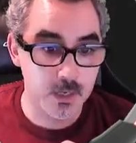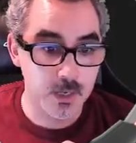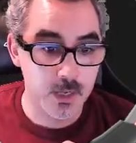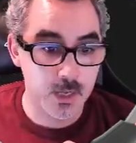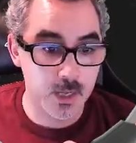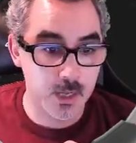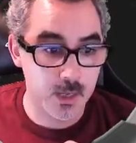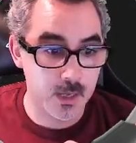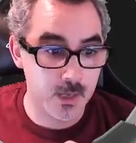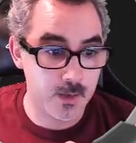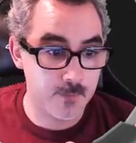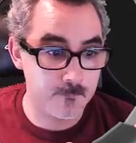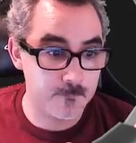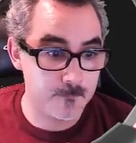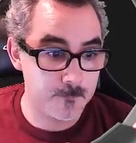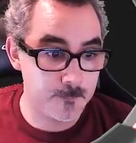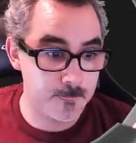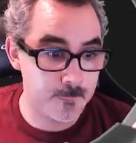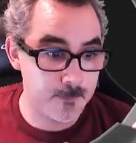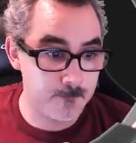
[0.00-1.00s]

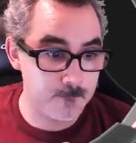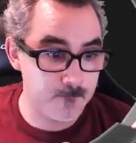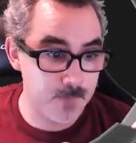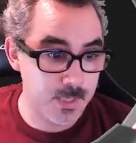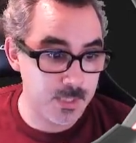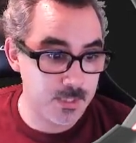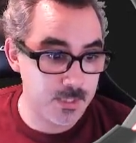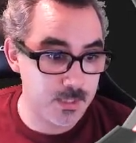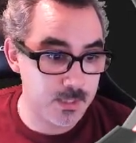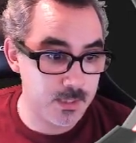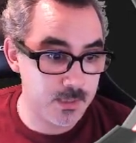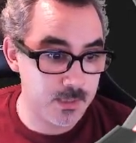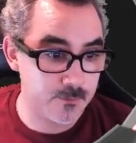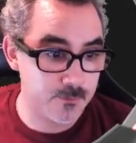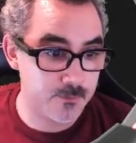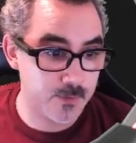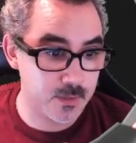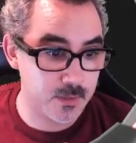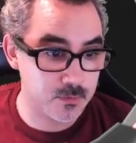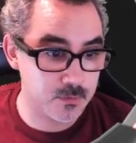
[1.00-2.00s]
Mainly
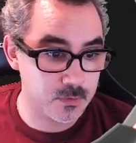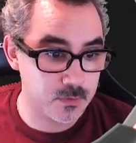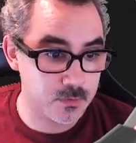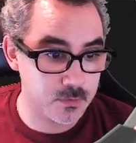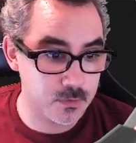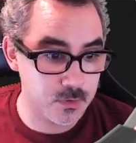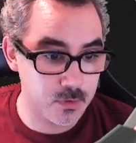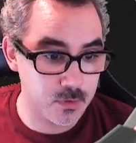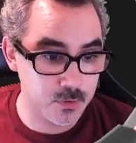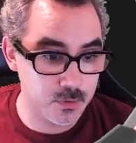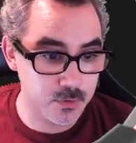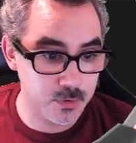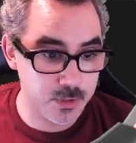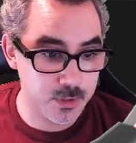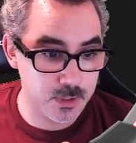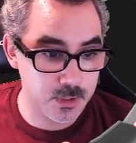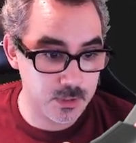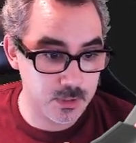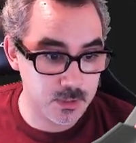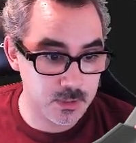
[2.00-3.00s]
if I go to
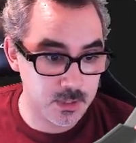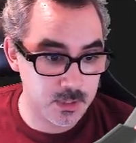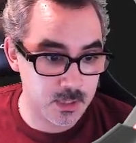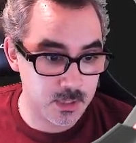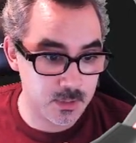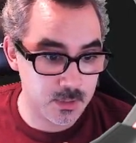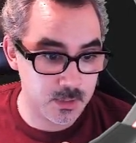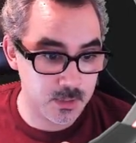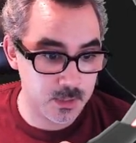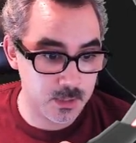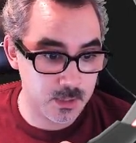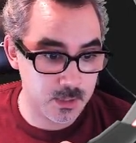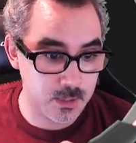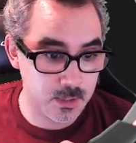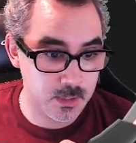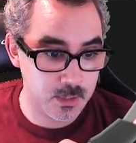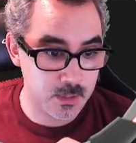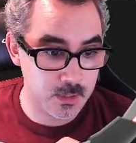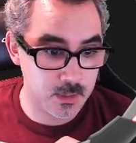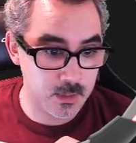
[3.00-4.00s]
content and
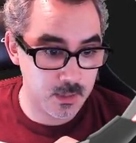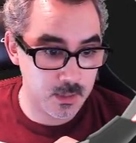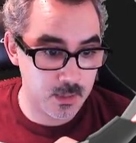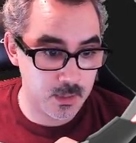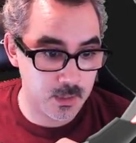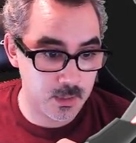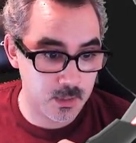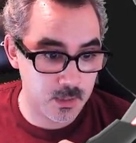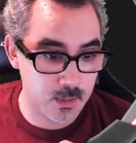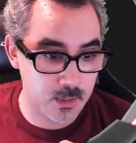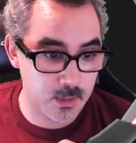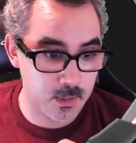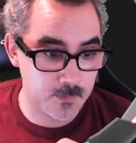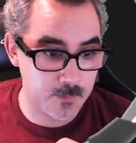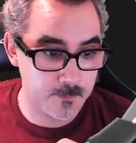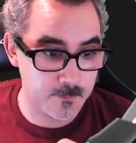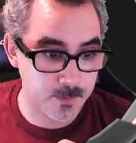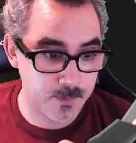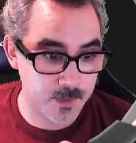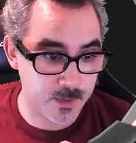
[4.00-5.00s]
then
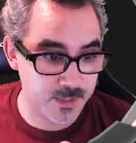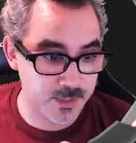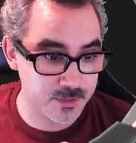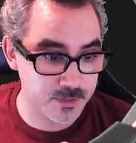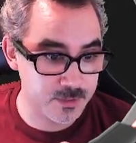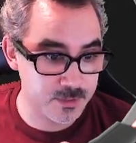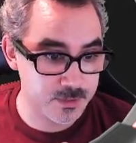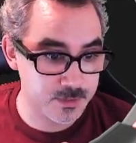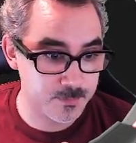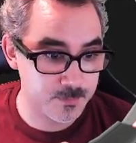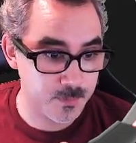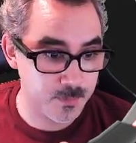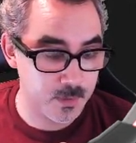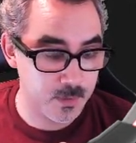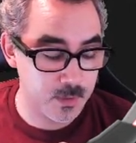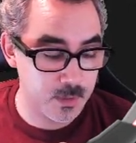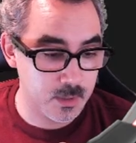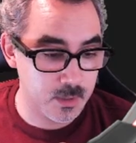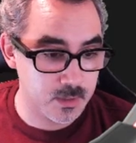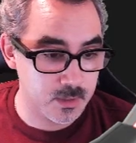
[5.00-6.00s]
characters,
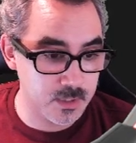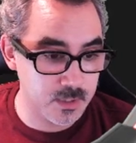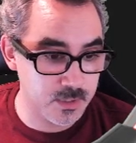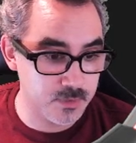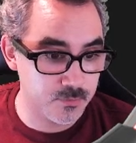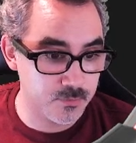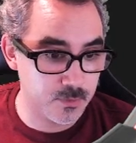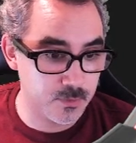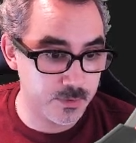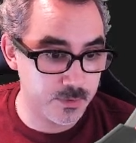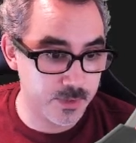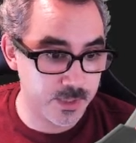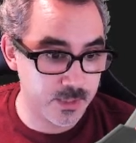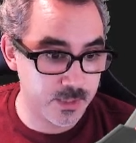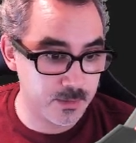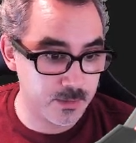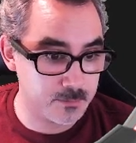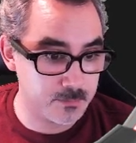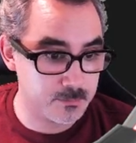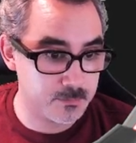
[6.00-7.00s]
this folder I
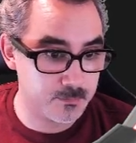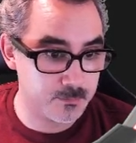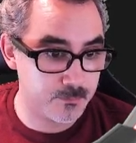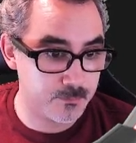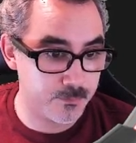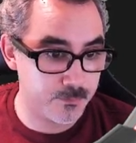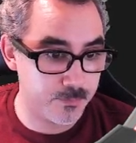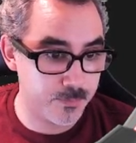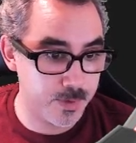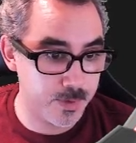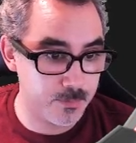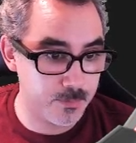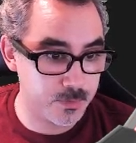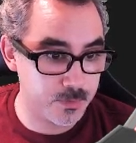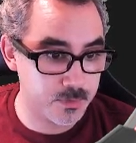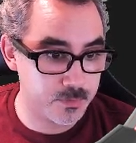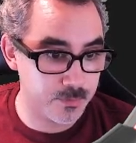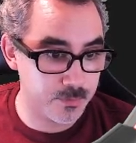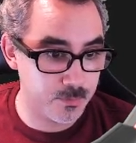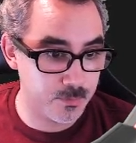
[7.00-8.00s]
can pretty
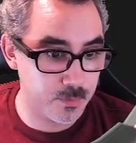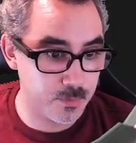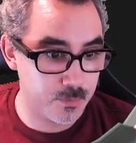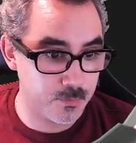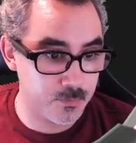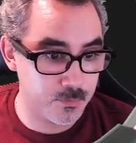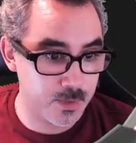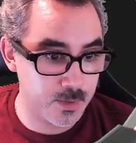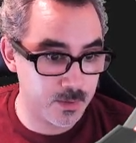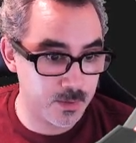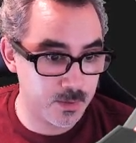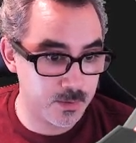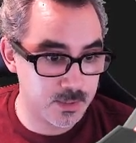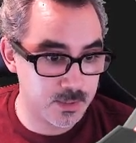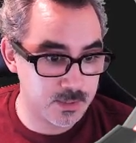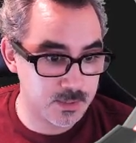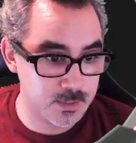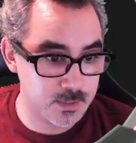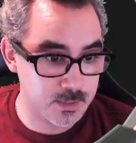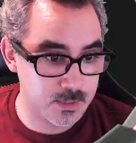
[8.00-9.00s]
much remove. I'm
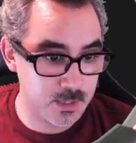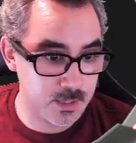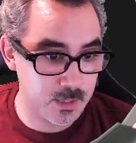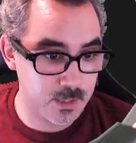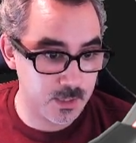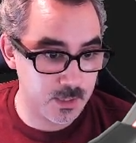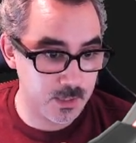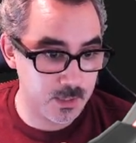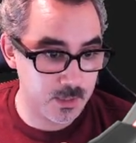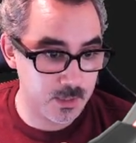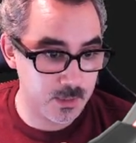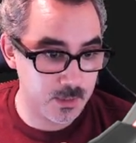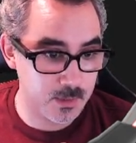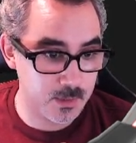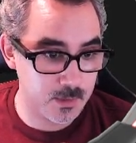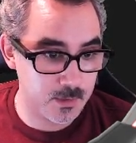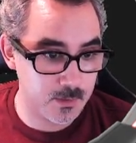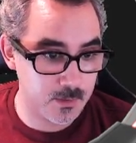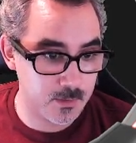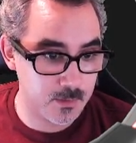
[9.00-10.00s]
gonna say
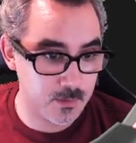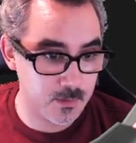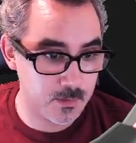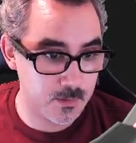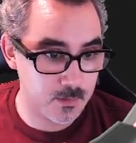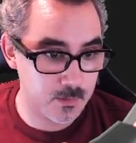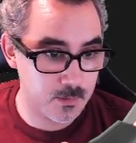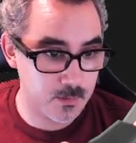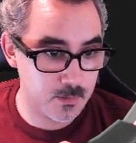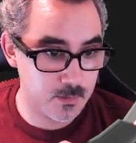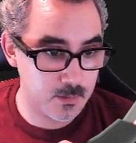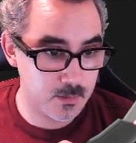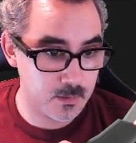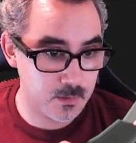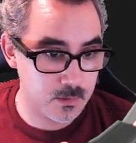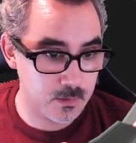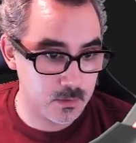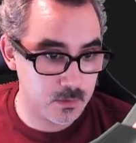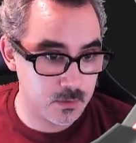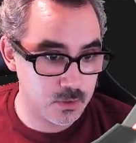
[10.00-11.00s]

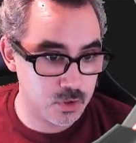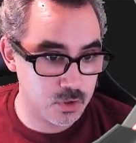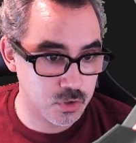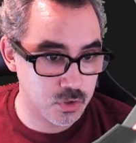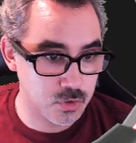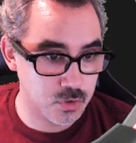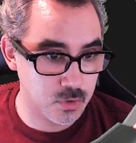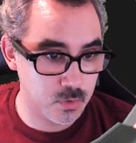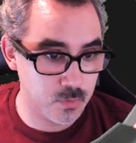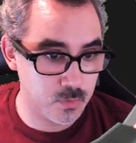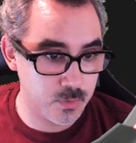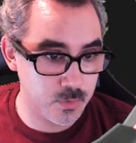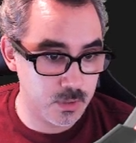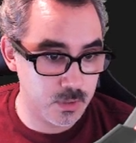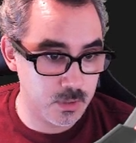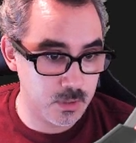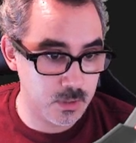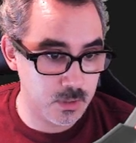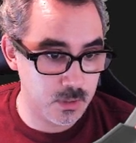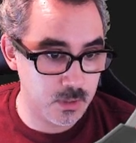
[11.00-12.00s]
show
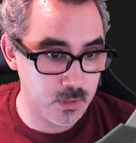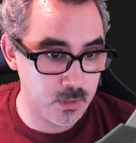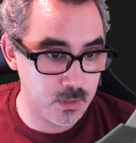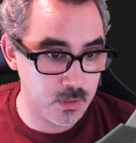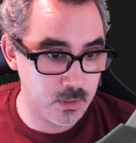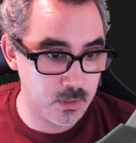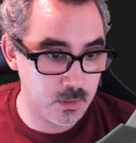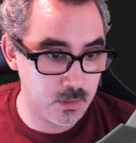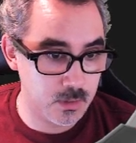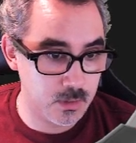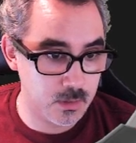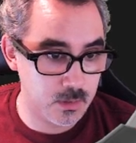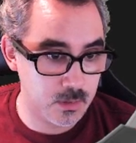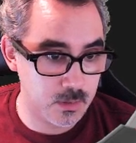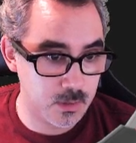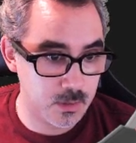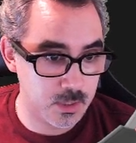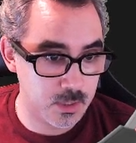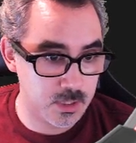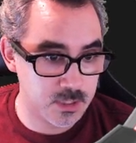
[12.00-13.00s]
in
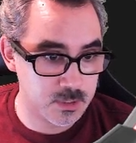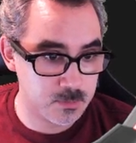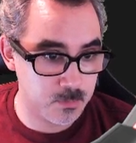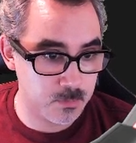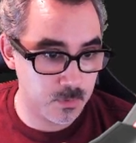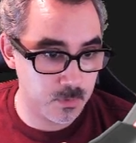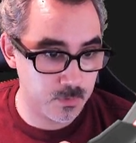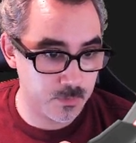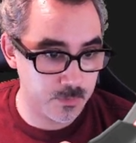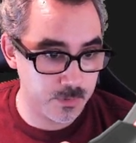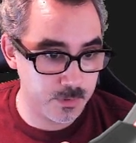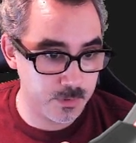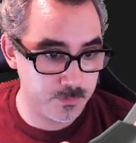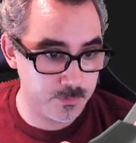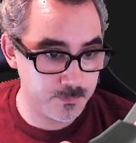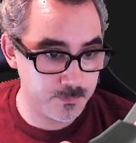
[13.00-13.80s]
Explorer.